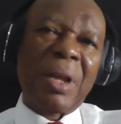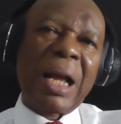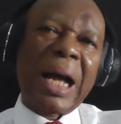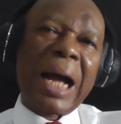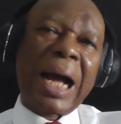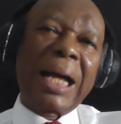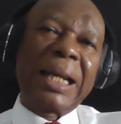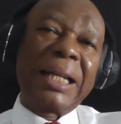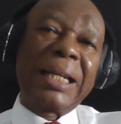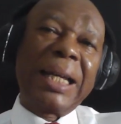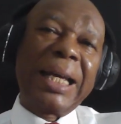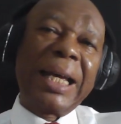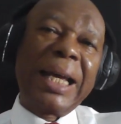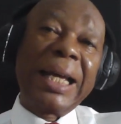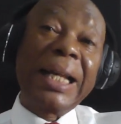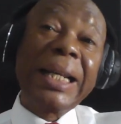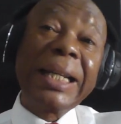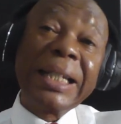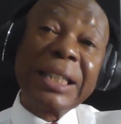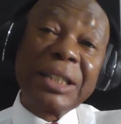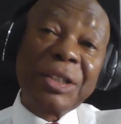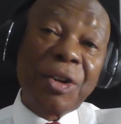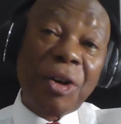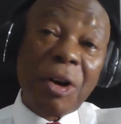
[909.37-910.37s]
and
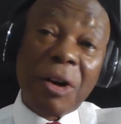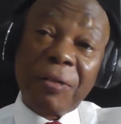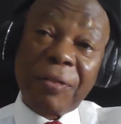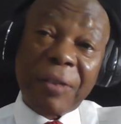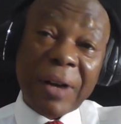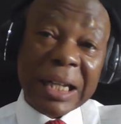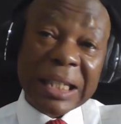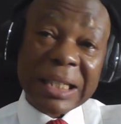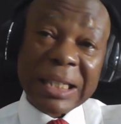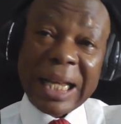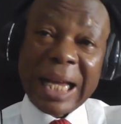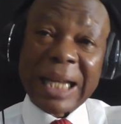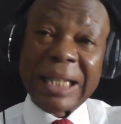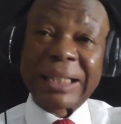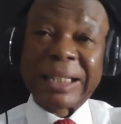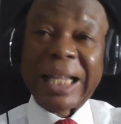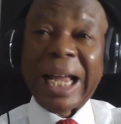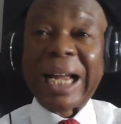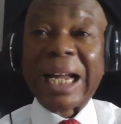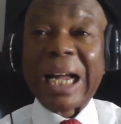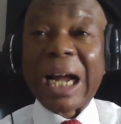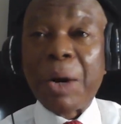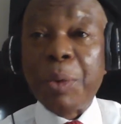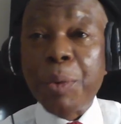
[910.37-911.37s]
elite golfers like
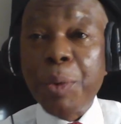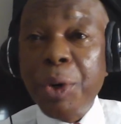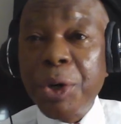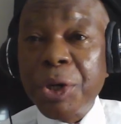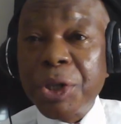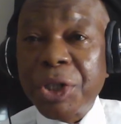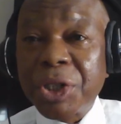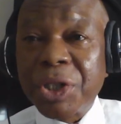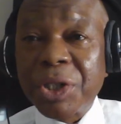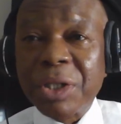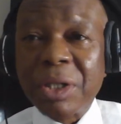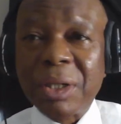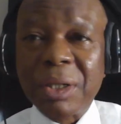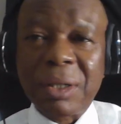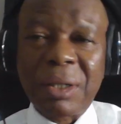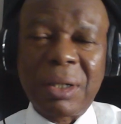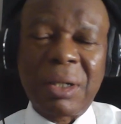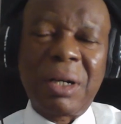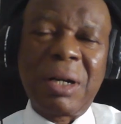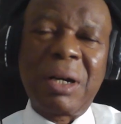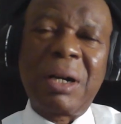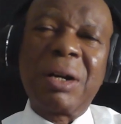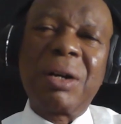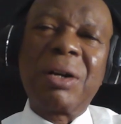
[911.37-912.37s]
Tiger Woods.
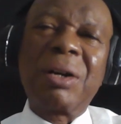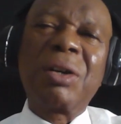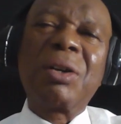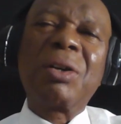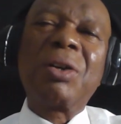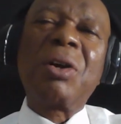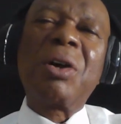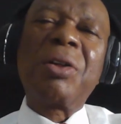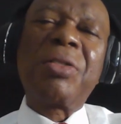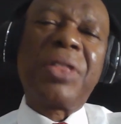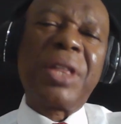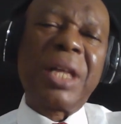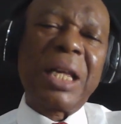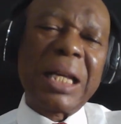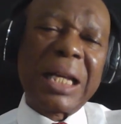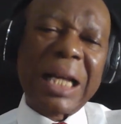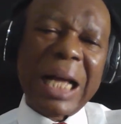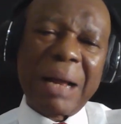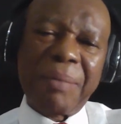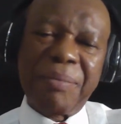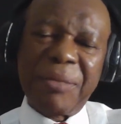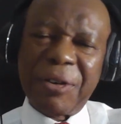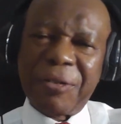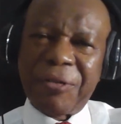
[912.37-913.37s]
Nothing
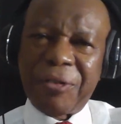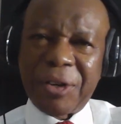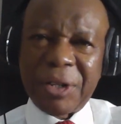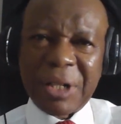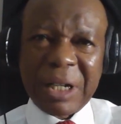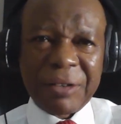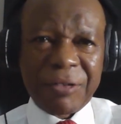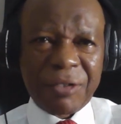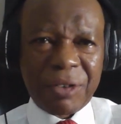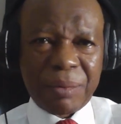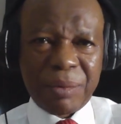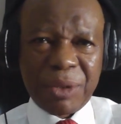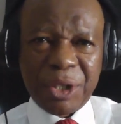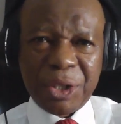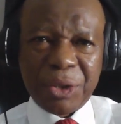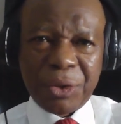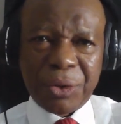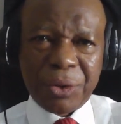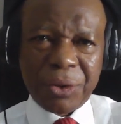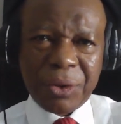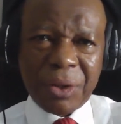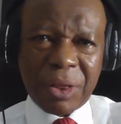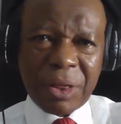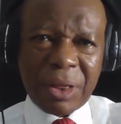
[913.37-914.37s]
can be further from the truth.